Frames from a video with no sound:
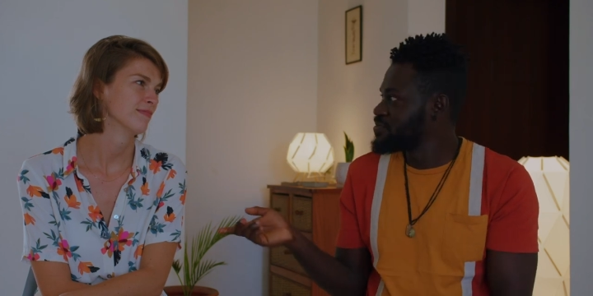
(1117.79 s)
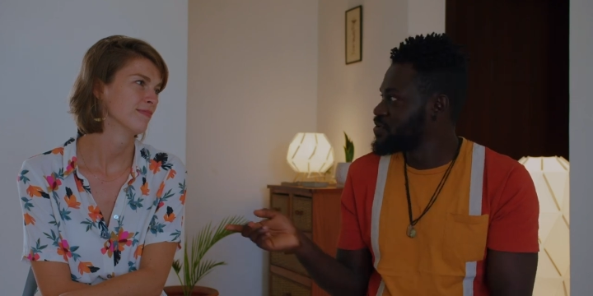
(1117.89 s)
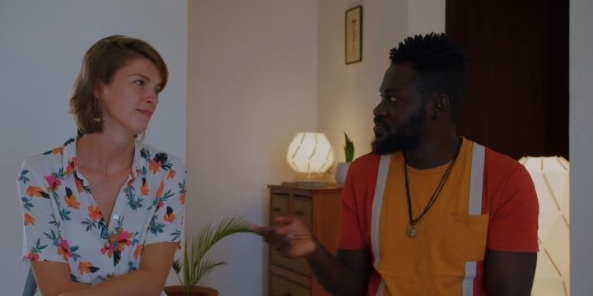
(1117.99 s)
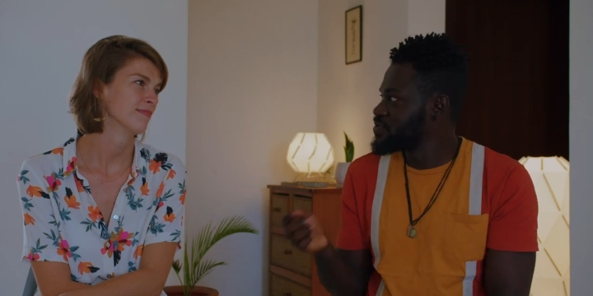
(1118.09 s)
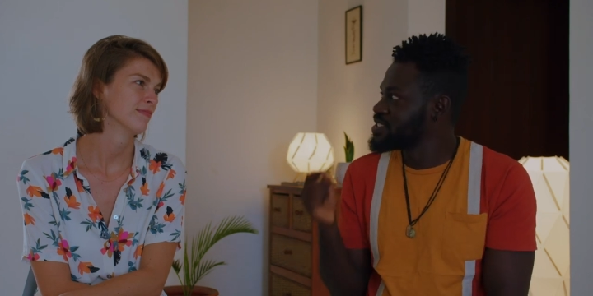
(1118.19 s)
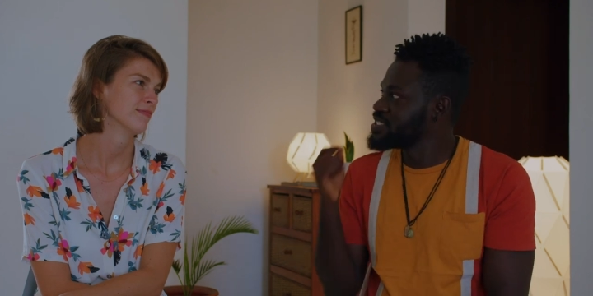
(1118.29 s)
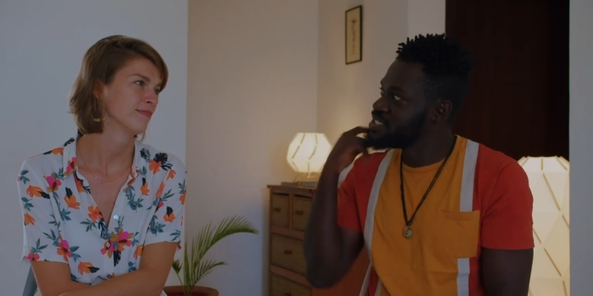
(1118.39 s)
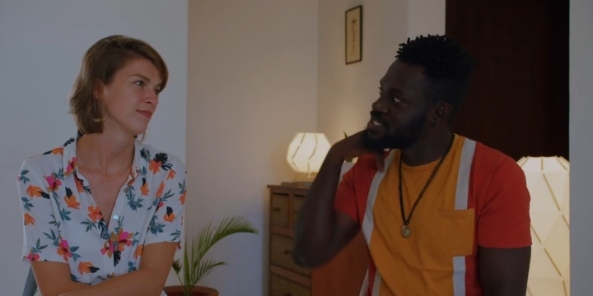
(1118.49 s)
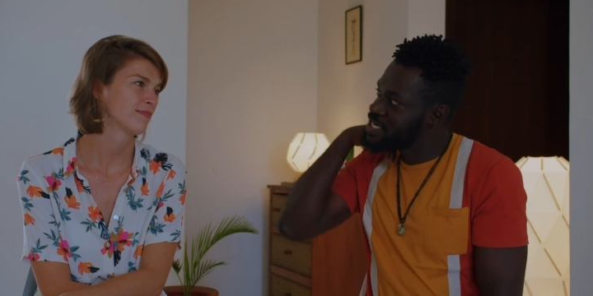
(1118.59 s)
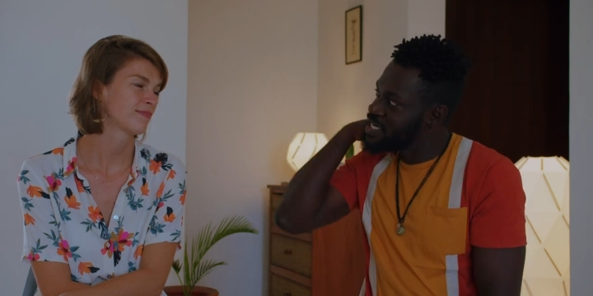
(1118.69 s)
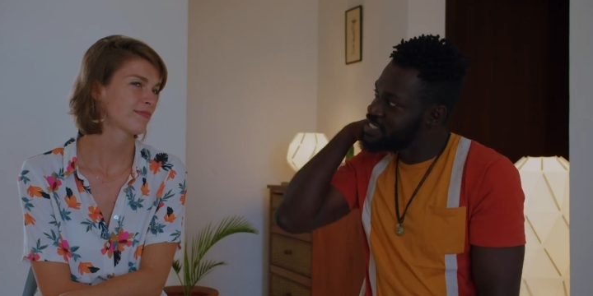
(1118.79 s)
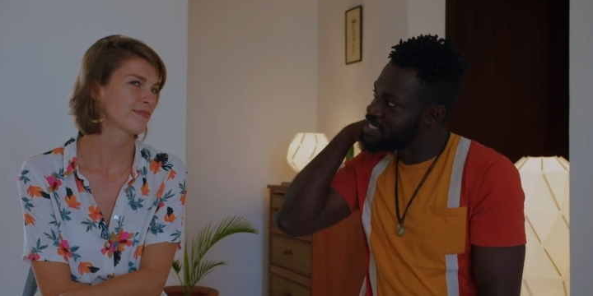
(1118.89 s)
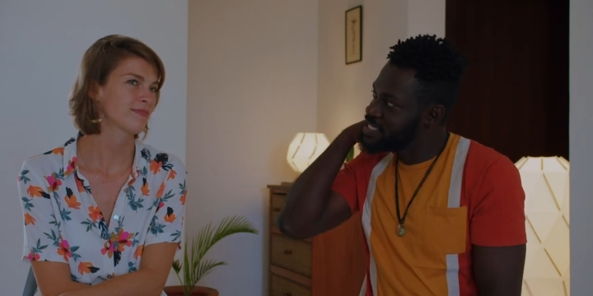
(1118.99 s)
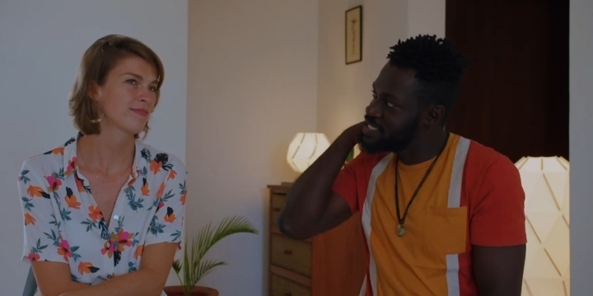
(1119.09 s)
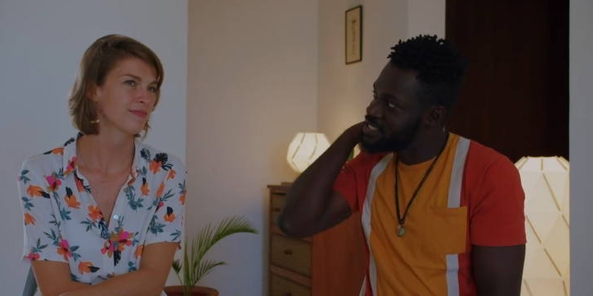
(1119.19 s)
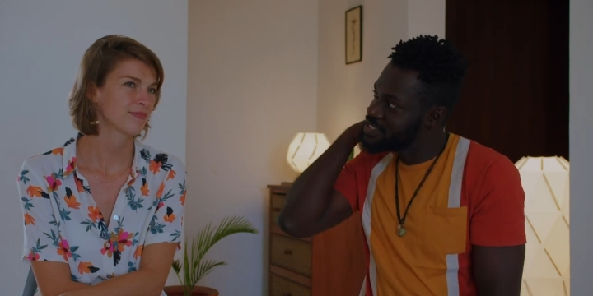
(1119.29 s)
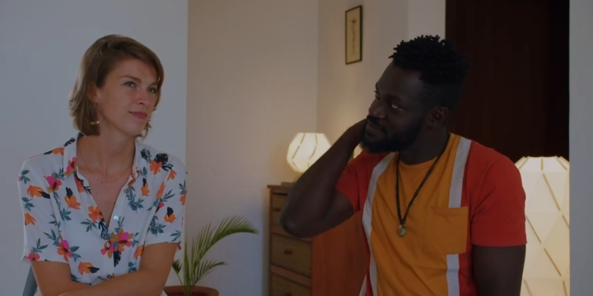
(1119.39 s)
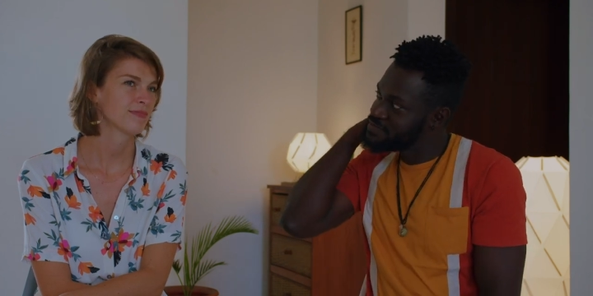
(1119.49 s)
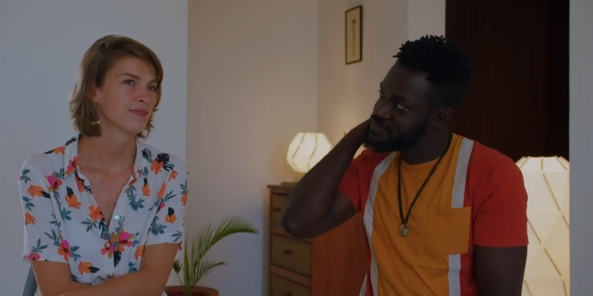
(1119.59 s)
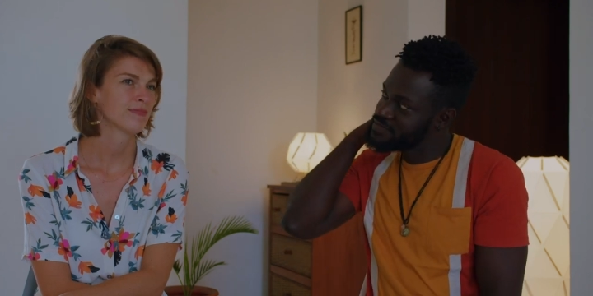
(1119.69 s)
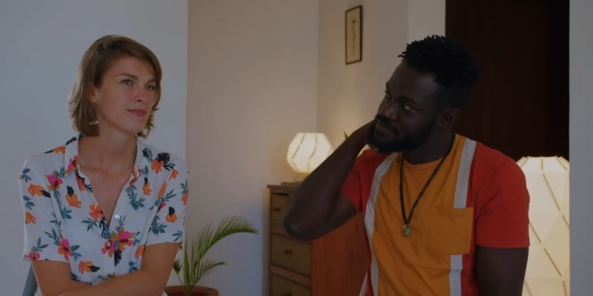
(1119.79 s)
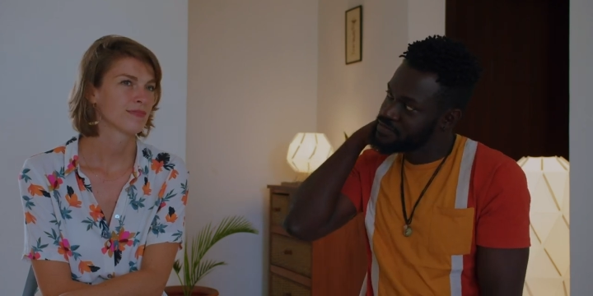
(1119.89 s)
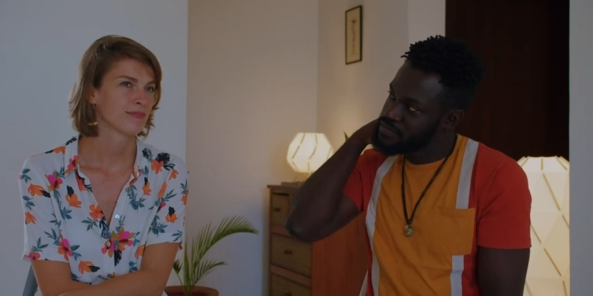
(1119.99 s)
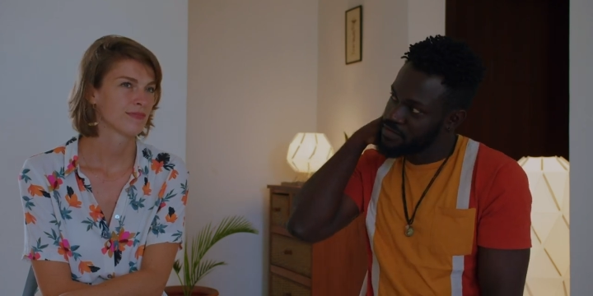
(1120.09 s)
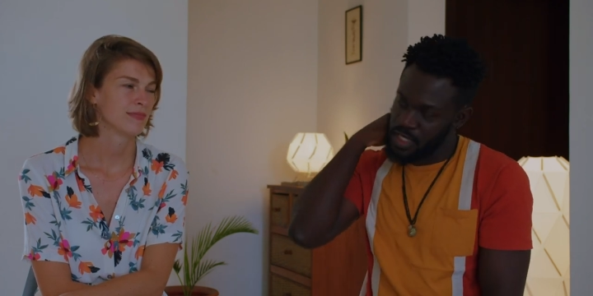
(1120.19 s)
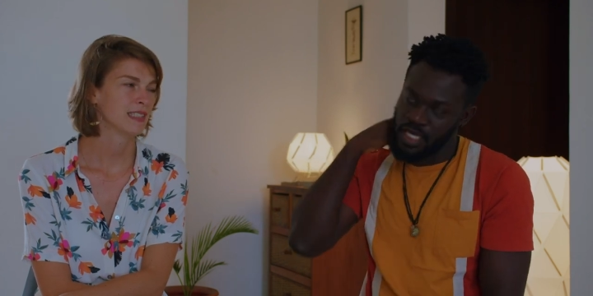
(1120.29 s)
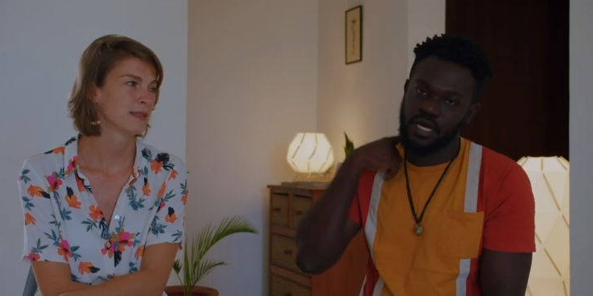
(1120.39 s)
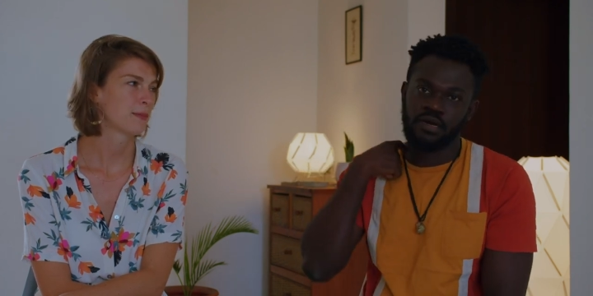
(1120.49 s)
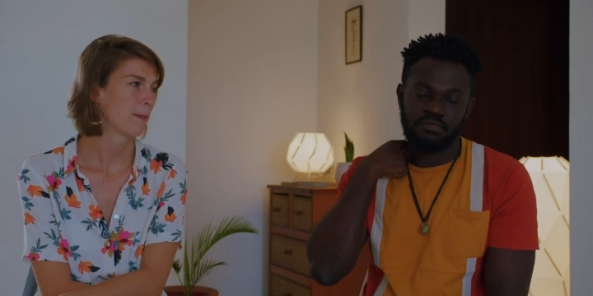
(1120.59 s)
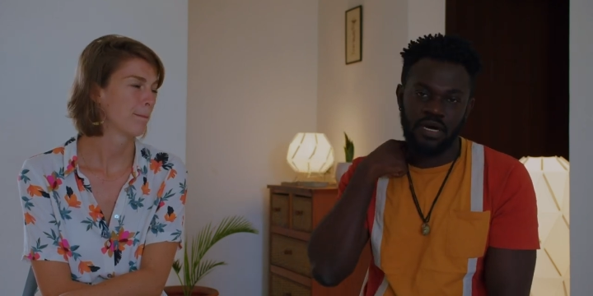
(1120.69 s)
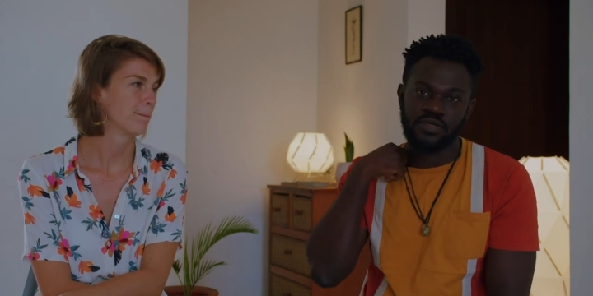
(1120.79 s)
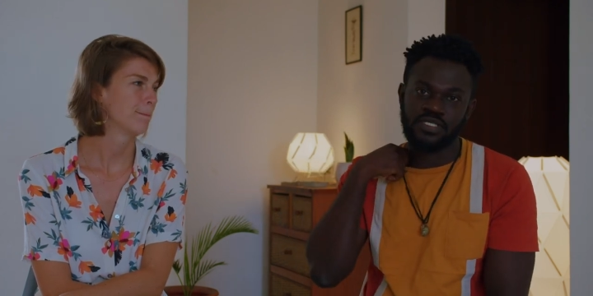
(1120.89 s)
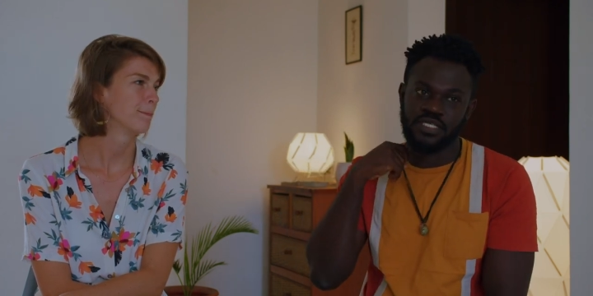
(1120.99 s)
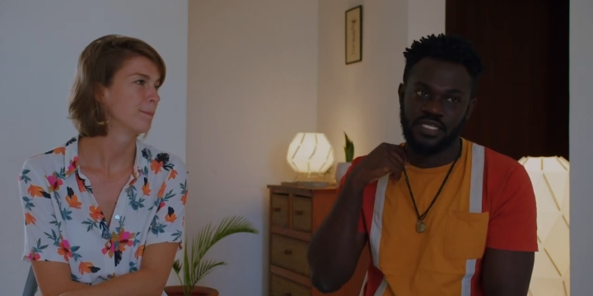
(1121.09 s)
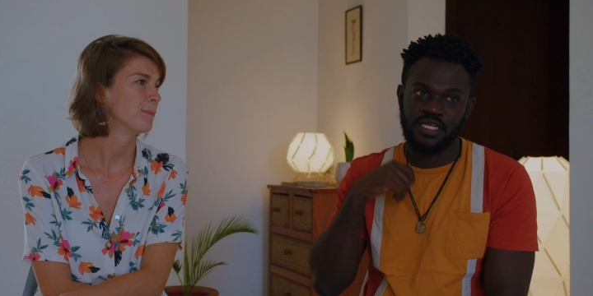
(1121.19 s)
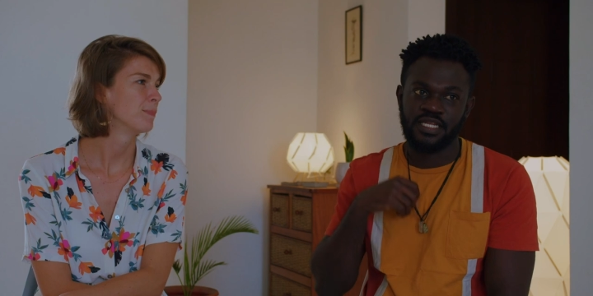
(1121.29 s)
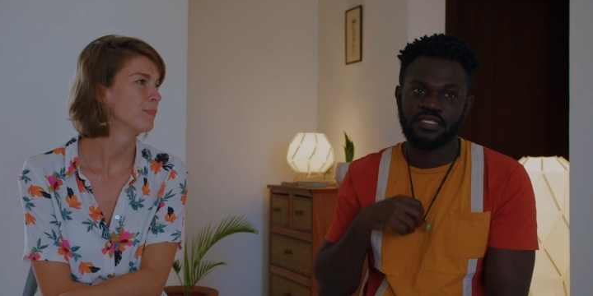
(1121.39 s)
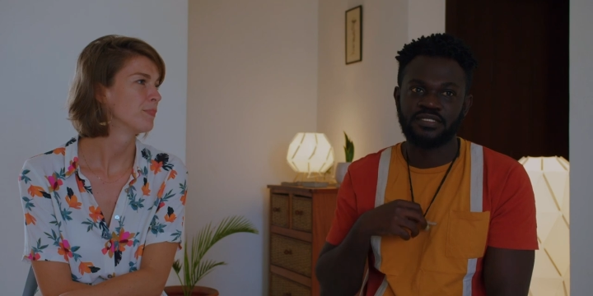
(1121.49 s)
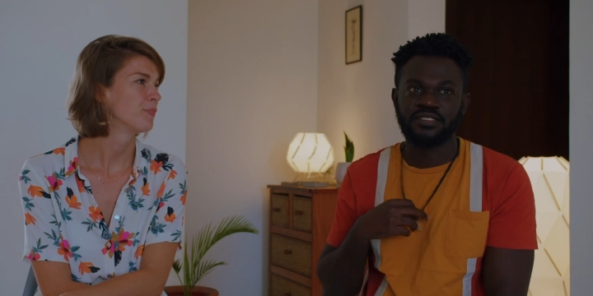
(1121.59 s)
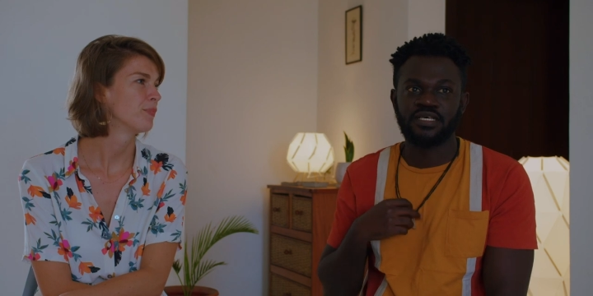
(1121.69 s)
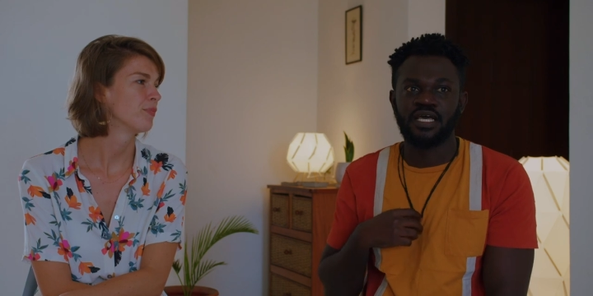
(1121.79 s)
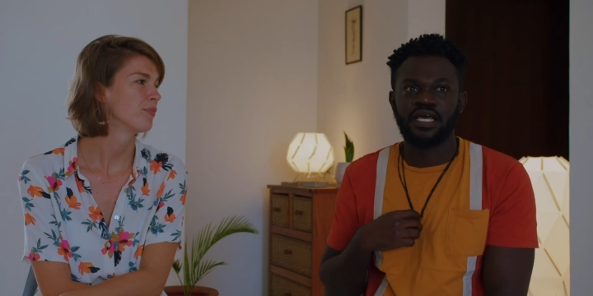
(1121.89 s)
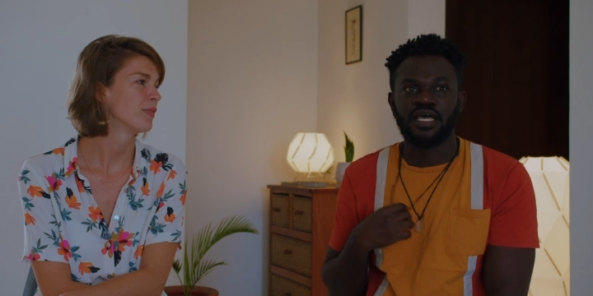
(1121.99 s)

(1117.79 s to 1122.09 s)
Speaker 1: summer of 2018. Yeah, I was in the Netherlands,